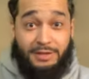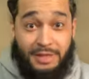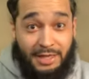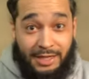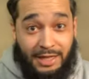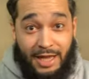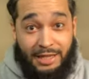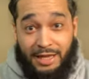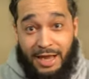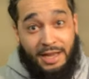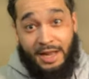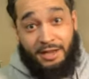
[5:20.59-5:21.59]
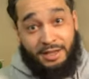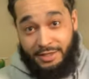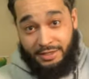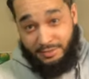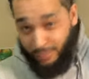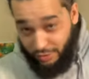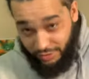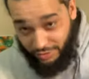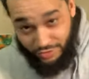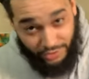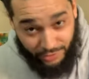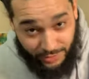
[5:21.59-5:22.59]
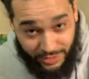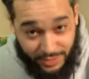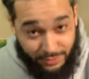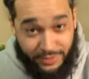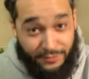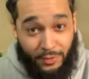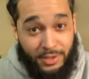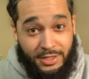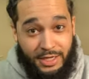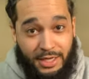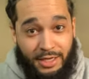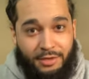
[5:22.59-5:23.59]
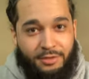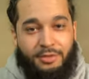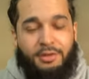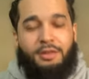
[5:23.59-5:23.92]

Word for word: This nigga like that. That nigga smoked a joint when he was 14.